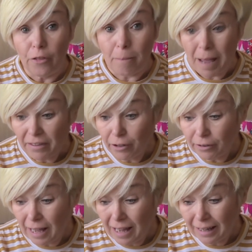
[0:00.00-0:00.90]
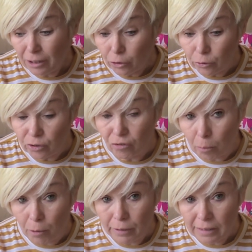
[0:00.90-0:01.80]
the method that I use
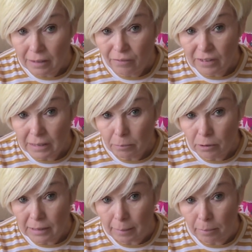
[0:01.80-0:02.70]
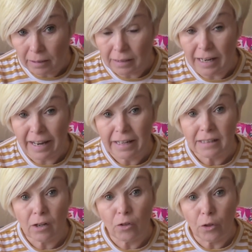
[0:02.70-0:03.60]
for putting an invisible zip in
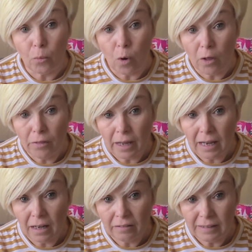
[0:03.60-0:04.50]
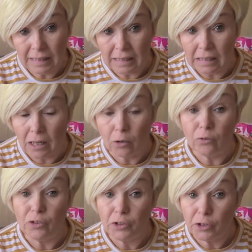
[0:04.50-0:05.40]
is the one that I've seen
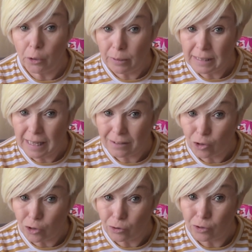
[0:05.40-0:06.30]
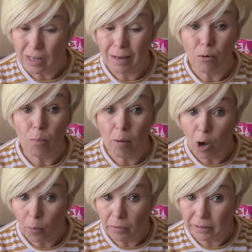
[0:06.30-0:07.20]
on Sew Essentials. I will
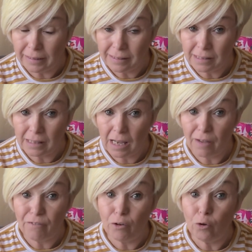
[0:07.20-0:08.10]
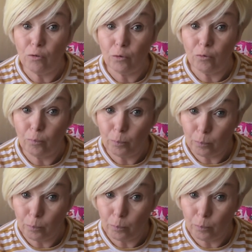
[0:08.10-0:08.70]
pop the link to their full